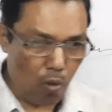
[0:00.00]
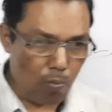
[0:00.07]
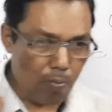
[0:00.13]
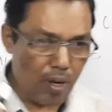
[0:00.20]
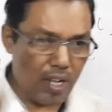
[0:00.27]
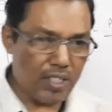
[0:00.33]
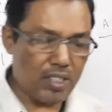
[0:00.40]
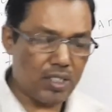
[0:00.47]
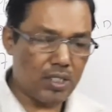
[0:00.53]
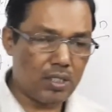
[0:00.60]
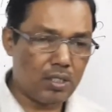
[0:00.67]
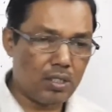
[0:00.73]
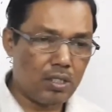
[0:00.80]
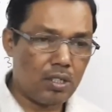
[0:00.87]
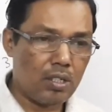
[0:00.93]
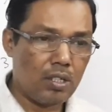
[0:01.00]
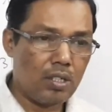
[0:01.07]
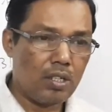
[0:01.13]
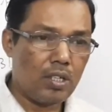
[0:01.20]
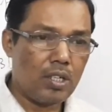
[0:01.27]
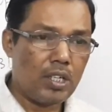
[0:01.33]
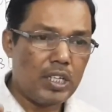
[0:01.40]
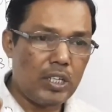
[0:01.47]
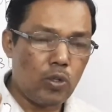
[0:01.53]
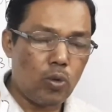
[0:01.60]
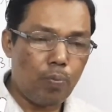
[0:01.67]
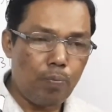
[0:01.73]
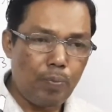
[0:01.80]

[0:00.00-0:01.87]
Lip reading: much you